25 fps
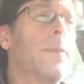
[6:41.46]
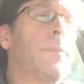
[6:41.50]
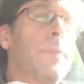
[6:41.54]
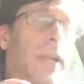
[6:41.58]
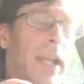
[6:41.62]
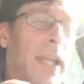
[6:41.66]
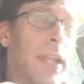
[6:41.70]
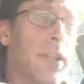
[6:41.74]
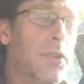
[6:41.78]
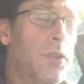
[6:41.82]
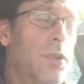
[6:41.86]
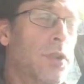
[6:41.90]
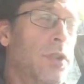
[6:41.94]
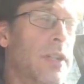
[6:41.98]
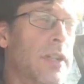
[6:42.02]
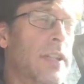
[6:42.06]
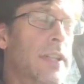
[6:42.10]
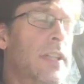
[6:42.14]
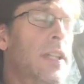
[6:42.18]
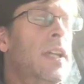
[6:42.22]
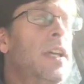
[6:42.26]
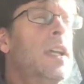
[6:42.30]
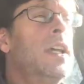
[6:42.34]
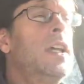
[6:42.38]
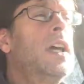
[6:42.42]
but I could,
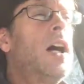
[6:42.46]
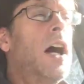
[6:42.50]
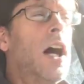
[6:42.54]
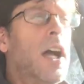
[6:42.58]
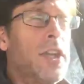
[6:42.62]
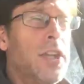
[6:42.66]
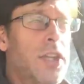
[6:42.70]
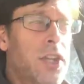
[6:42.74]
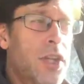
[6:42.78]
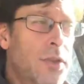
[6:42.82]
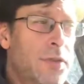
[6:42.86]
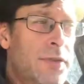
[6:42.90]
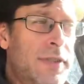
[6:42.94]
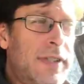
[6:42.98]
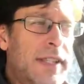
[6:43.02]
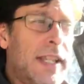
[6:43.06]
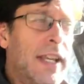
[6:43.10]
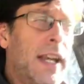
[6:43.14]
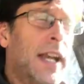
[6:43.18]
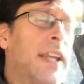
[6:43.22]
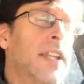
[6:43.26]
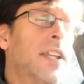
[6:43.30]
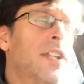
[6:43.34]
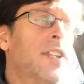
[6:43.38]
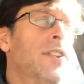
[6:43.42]
a use
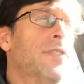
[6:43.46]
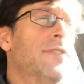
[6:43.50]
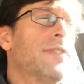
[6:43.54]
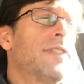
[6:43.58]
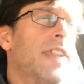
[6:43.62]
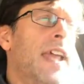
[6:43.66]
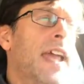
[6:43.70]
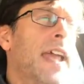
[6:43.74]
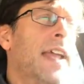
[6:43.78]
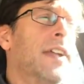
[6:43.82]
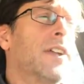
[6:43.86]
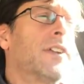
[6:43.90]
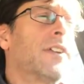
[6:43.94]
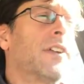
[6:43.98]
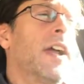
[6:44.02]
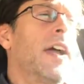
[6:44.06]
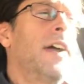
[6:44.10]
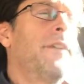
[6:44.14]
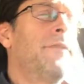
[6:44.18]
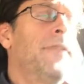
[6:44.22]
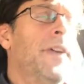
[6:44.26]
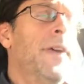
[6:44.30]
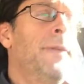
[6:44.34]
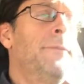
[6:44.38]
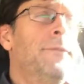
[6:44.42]
that I could use Anchor
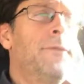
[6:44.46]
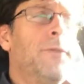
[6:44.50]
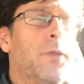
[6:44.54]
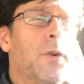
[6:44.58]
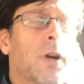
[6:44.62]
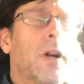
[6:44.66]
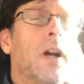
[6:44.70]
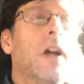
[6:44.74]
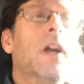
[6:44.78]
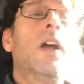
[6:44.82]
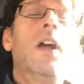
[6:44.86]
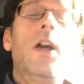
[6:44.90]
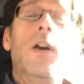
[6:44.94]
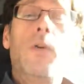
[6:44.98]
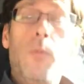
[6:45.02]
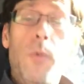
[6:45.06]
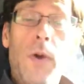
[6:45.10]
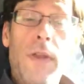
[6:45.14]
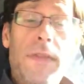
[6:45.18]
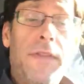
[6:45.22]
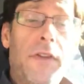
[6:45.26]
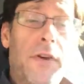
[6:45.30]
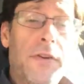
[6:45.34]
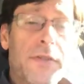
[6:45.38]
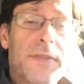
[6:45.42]
FM for
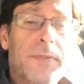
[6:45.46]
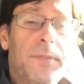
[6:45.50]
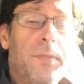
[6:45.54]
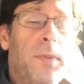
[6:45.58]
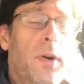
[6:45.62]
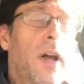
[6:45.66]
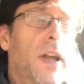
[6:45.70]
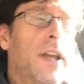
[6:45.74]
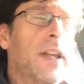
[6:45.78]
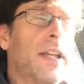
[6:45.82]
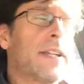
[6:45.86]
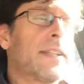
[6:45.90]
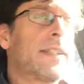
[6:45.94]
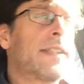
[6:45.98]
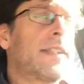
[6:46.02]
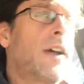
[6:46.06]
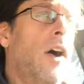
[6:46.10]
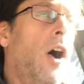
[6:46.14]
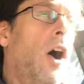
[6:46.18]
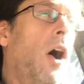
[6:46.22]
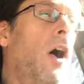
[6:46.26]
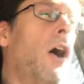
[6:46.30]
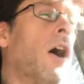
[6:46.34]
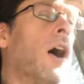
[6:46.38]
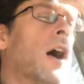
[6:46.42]
with those products
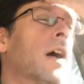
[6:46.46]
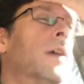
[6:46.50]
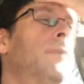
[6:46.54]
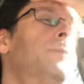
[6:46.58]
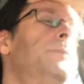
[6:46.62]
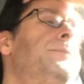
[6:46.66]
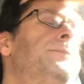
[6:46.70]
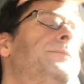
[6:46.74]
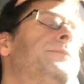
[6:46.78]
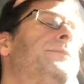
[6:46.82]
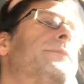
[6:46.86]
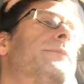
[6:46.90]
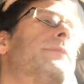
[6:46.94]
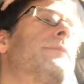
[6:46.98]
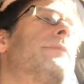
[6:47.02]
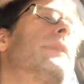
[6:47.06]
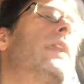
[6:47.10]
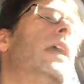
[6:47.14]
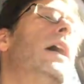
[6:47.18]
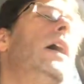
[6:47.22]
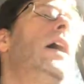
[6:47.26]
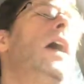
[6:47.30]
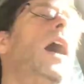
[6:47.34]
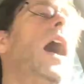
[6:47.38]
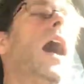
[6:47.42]
are,
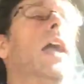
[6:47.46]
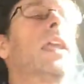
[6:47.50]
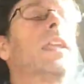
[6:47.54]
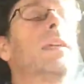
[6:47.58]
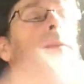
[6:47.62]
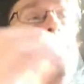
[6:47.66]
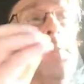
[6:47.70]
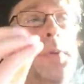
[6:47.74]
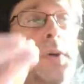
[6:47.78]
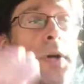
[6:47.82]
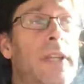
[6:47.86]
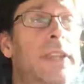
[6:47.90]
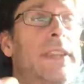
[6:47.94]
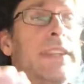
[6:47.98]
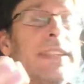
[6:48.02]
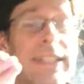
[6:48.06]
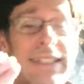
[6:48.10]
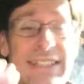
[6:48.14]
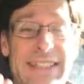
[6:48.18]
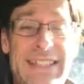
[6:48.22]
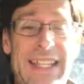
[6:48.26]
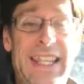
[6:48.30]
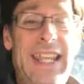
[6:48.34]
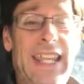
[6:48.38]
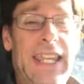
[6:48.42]
I could put the
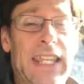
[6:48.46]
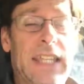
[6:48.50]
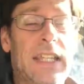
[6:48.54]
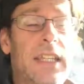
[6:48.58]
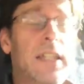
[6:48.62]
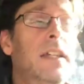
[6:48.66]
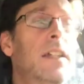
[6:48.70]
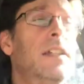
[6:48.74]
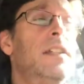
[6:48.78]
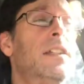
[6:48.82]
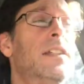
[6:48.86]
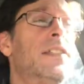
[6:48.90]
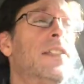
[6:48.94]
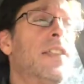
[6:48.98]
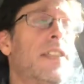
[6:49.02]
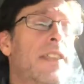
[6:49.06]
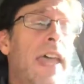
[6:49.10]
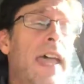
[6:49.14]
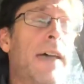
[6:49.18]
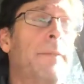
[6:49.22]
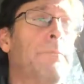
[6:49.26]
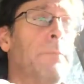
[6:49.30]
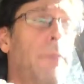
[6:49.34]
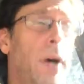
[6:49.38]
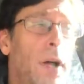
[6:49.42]
link to
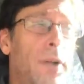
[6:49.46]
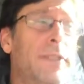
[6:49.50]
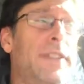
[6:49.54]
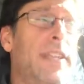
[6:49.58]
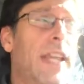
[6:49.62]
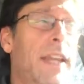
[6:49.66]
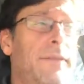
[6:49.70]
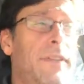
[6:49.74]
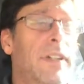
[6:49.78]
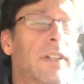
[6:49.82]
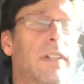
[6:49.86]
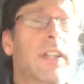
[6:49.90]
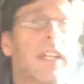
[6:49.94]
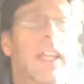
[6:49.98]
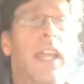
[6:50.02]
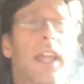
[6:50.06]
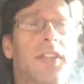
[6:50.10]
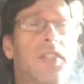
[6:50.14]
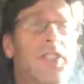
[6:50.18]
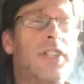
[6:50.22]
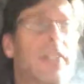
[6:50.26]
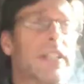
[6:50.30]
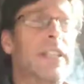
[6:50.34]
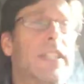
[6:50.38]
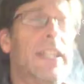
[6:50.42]
that
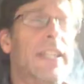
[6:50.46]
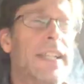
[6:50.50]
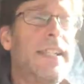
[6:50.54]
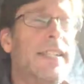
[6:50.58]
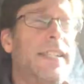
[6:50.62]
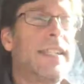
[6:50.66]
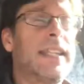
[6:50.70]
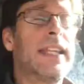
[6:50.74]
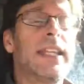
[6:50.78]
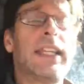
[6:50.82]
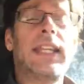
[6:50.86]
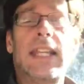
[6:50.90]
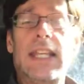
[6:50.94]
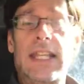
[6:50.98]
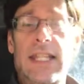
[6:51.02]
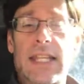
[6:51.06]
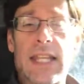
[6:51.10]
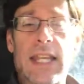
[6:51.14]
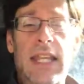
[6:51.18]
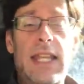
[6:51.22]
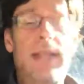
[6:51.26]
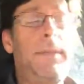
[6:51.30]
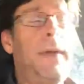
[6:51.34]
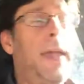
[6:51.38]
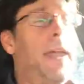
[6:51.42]
multi-variation listing in
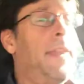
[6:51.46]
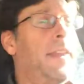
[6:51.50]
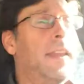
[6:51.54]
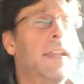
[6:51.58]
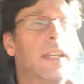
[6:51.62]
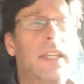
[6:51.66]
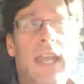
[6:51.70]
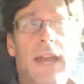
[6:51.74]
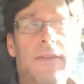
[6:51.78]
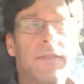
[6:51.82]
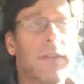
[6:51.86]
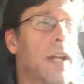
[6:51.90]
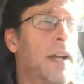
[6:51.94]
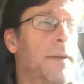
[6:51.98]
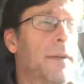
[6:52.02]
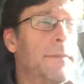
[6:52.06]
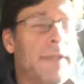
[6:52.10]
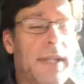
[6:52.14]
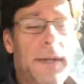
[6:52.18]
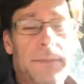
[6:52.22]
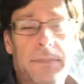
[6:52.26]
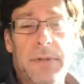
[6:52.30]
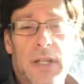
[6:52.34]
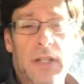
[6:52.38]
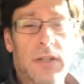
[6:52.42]
eBay that never
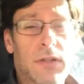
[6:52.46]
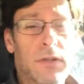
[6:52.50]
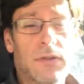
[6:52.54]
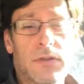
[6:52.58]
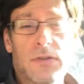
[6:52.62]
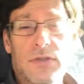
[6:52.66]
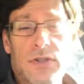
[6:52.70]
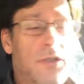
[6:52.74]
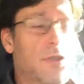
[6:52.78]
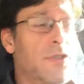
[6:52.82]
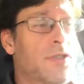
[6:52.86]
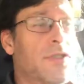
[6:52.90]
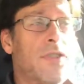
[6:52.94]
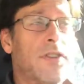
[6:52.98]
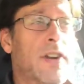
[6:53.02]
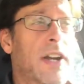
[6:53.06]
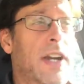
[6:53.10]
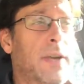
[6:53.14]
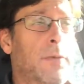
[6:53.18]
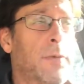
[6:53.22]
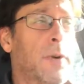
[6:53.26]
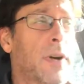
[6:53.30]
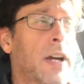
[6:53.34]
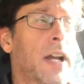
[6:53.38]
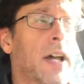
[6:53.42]
comes up in Google search or
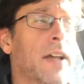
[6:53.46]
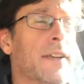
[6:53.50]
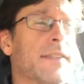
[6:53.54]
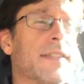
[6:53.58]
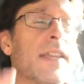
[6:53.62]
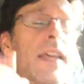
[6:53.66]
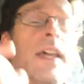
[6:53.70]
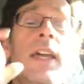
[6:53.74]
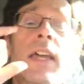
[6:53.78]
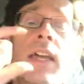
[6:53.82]
anywhere else.